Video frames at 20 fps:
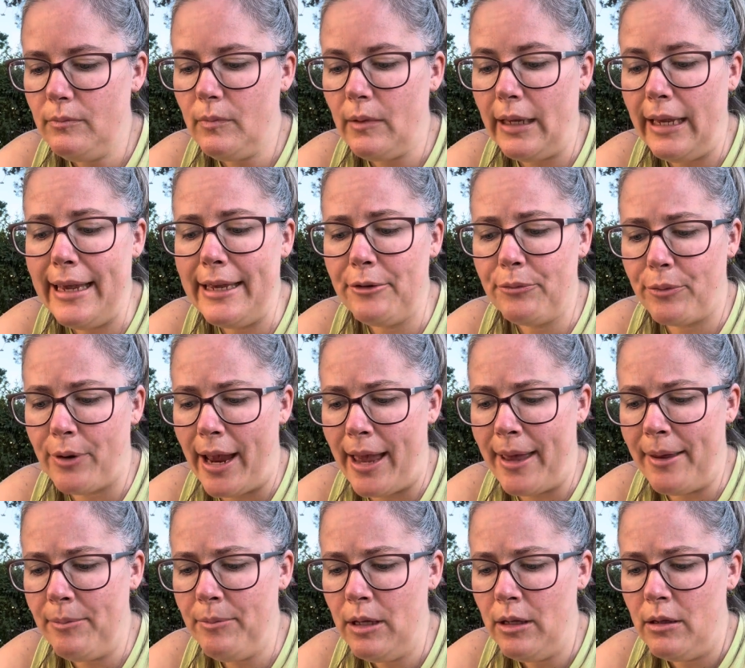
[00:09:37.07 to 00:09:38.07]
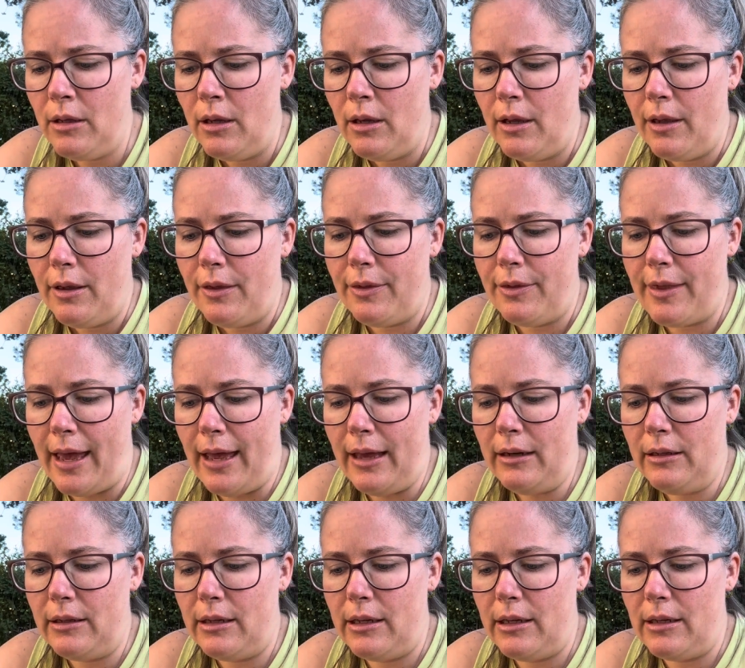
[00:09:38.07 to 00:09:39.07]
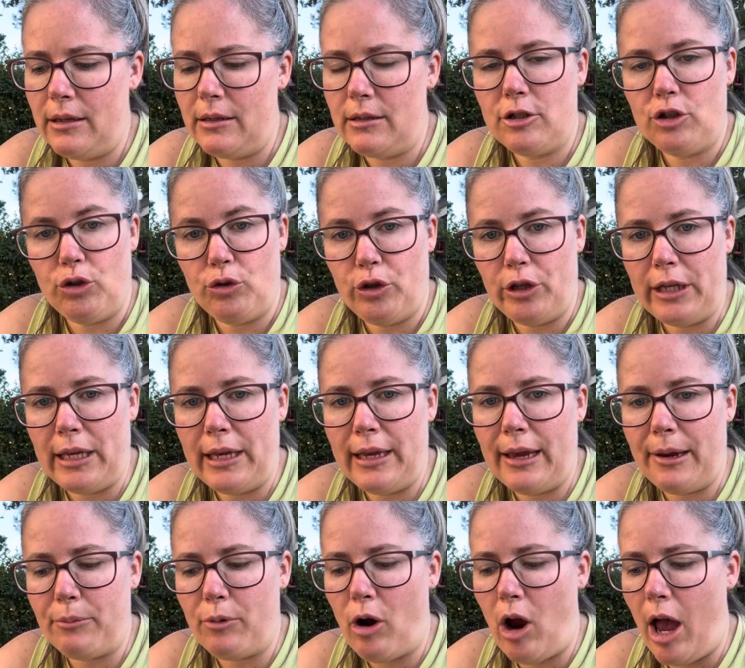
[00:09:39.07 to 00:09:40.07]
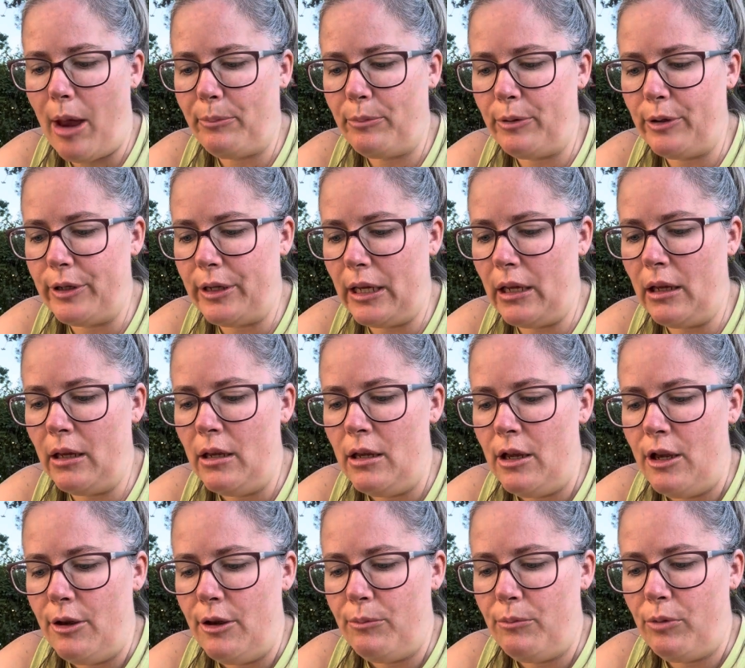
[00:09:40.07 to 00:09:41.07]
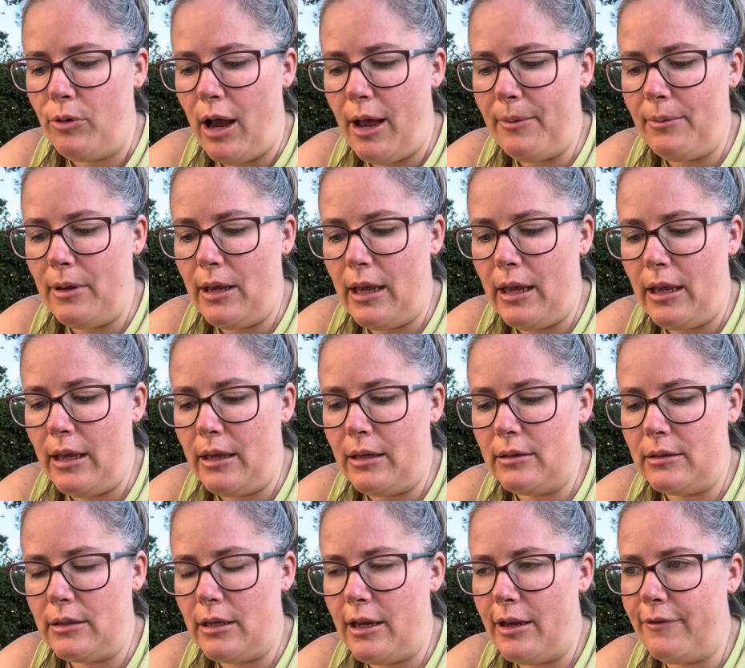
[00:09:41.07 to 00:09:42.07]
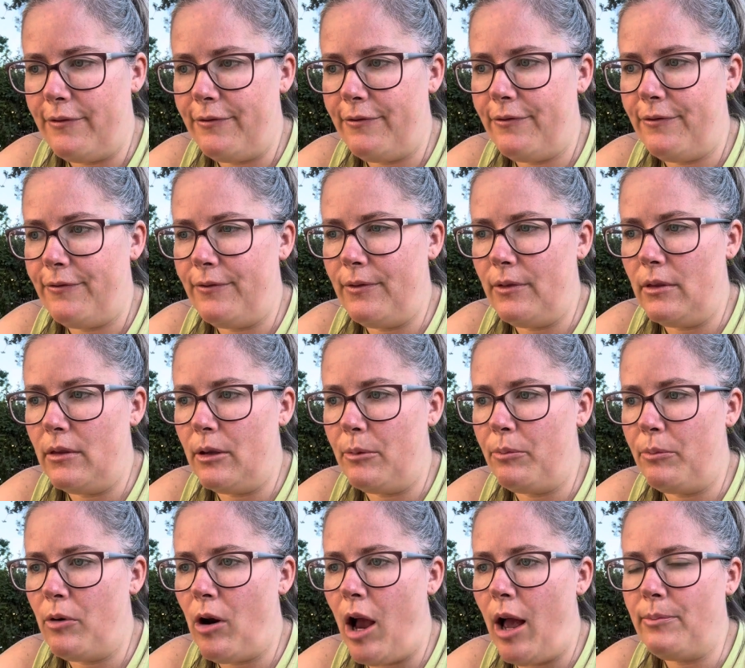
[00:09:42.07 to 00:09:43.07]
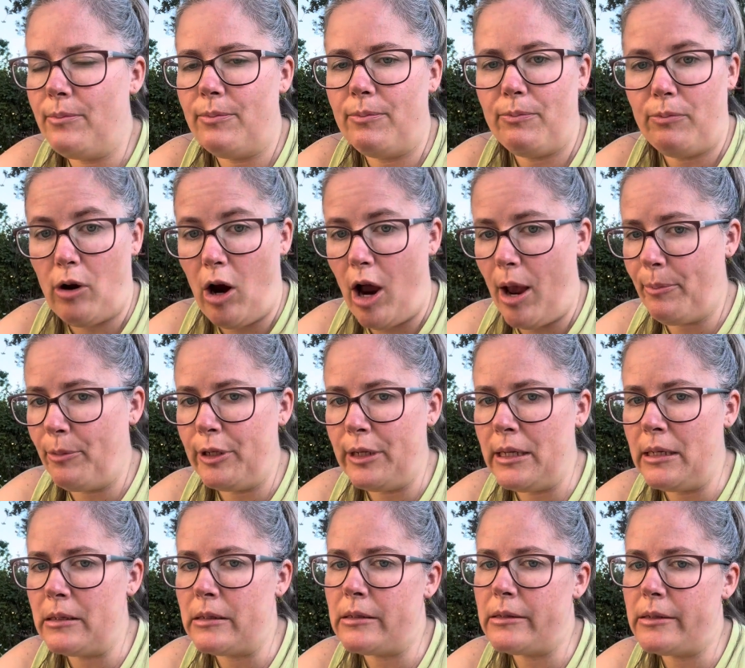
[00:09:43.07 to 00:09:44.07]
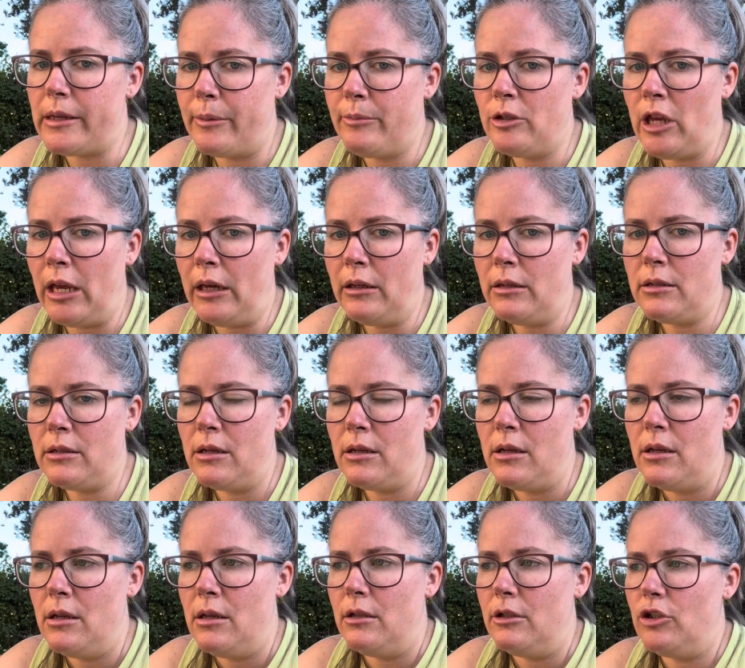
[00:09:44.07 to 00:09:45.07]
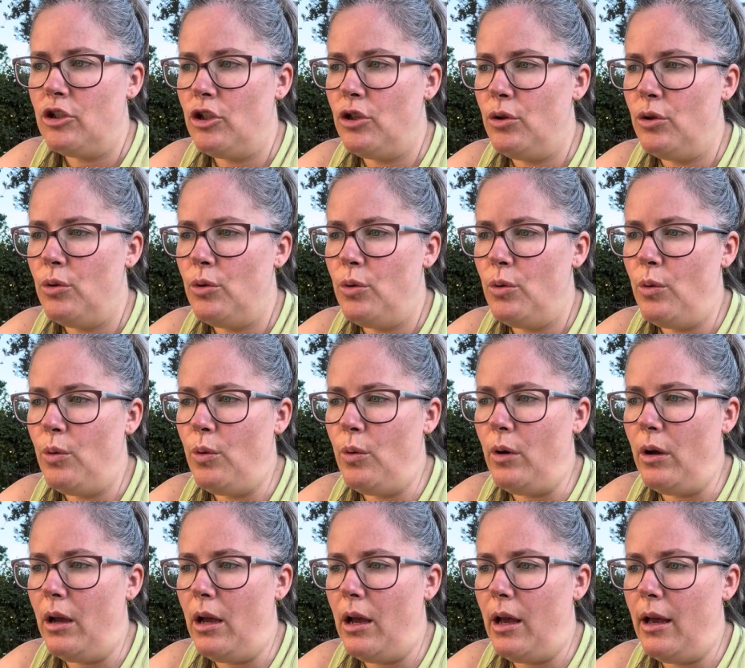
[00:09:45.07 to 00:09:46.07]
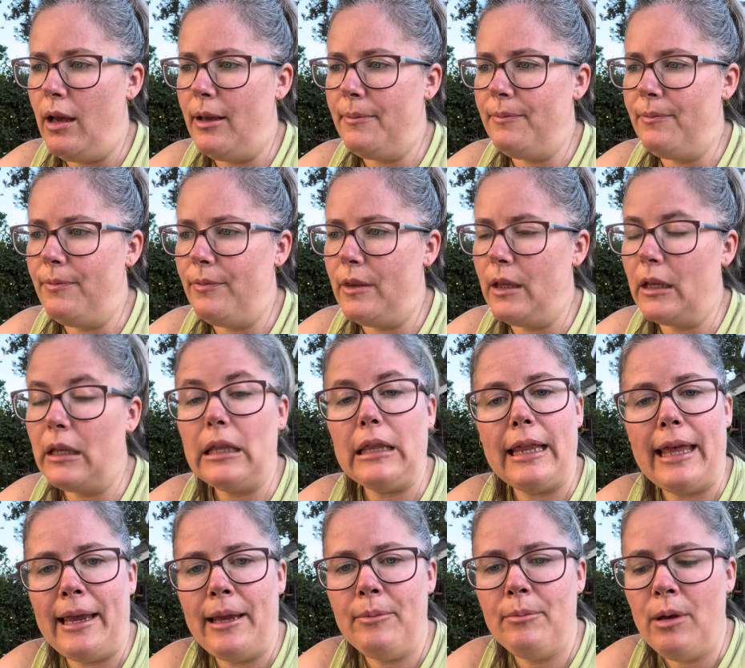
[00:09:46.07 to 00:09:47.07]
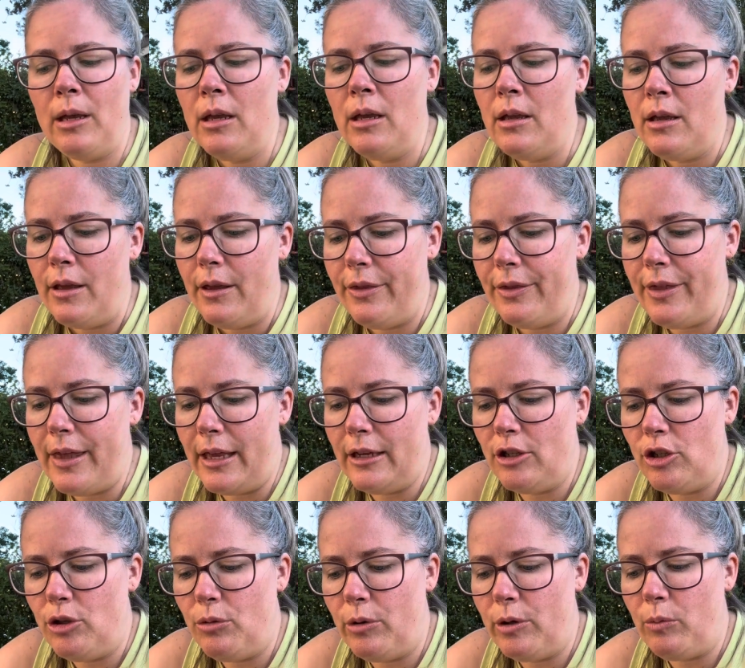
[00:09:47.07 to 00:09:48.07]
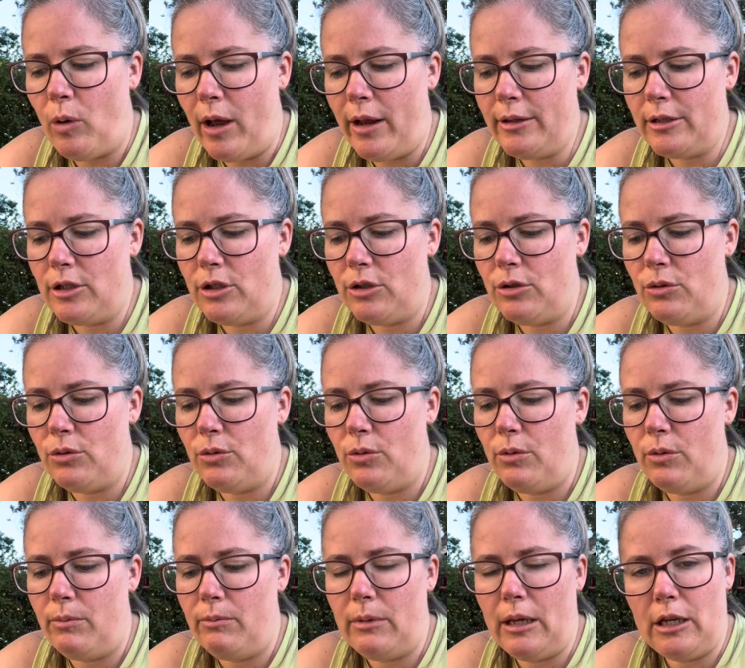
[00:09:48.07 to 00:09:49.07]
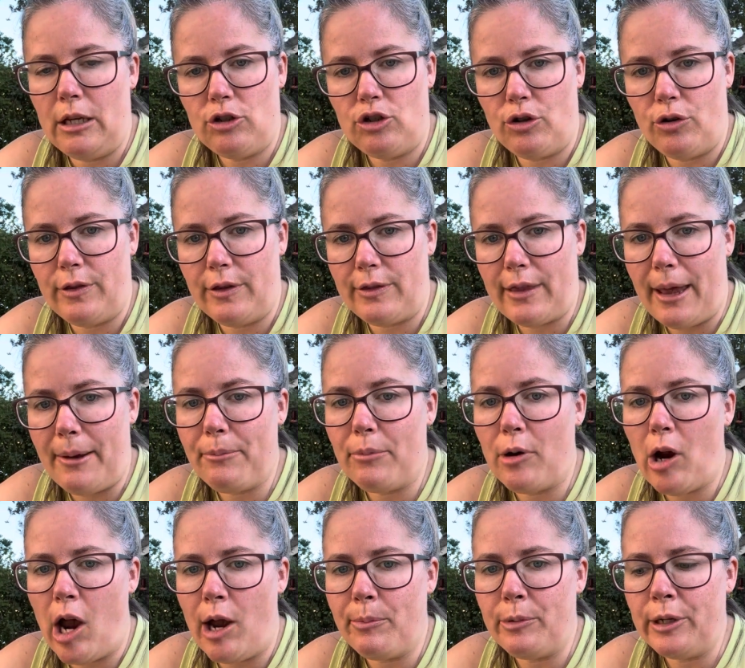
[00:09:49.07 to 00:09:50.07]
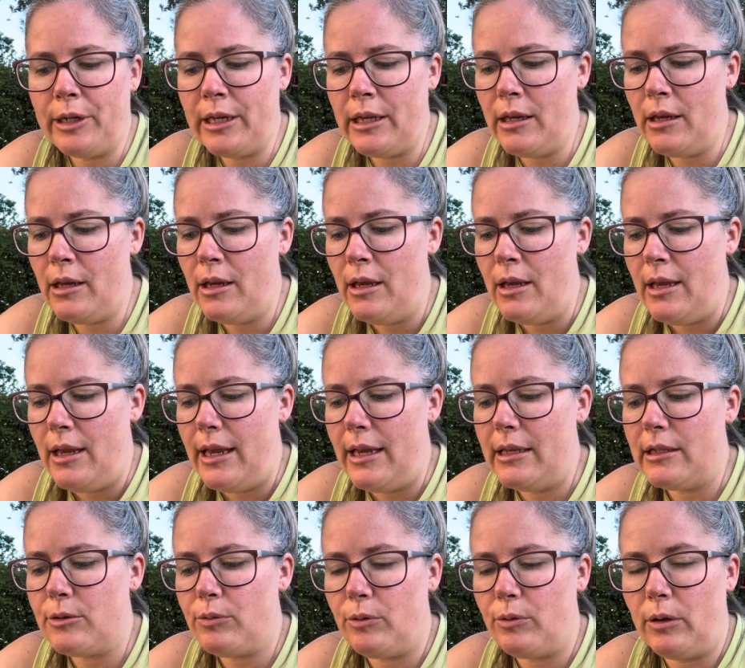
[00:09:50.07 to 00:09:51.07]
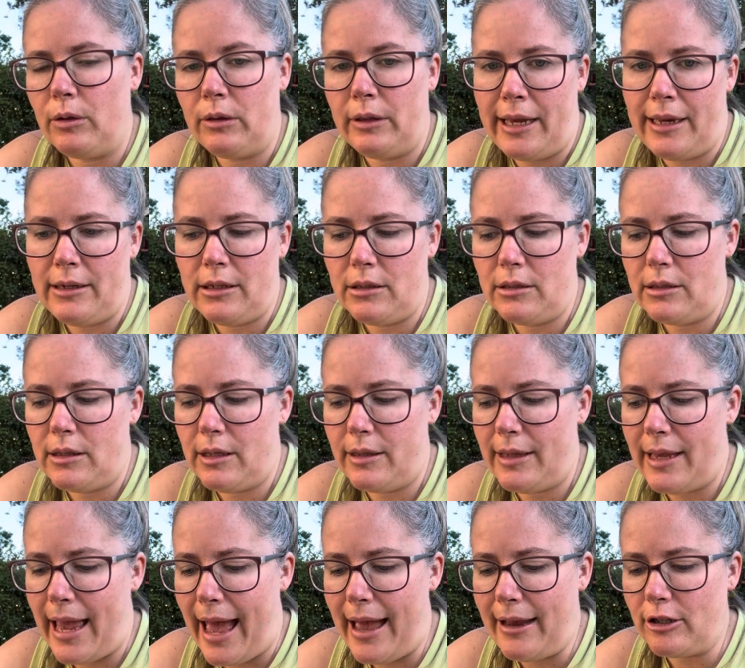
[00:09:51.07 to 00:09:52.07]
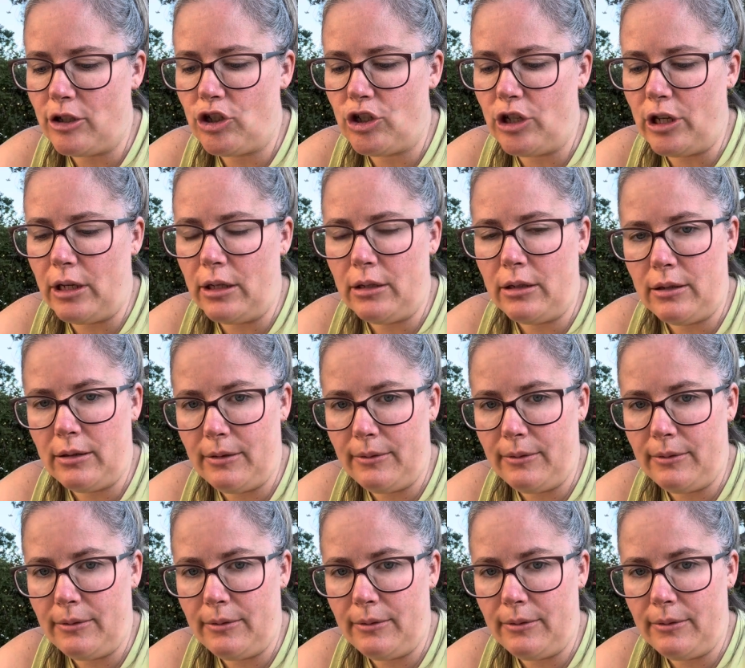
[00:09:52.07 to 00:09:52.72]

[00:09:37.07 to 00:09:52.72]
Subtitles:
In REM, that is, you're looking at property, and if the property is subject to the claim, then you would want to make sure that that property is related to the action.